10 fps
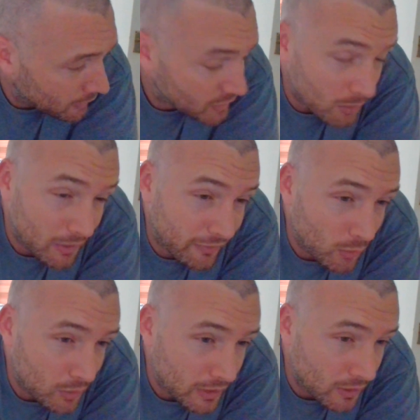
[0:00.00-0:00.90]
So I
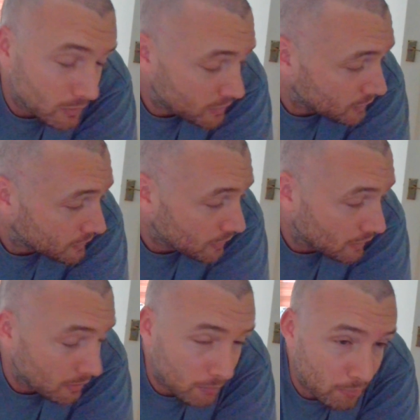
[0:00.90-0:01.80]
thought, it's just
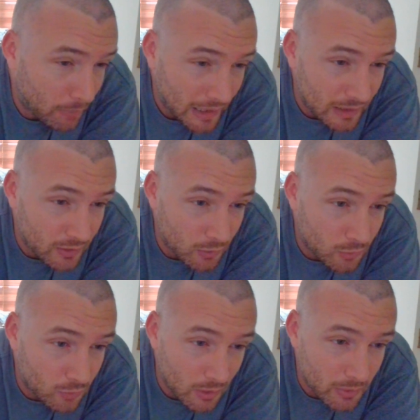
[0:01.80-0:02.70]
a pedo
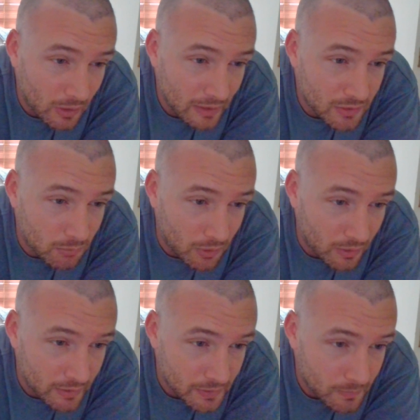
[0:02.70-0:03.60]
criminal
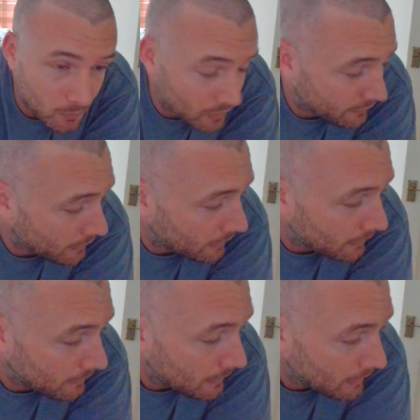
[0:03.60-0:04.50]
enterprise with a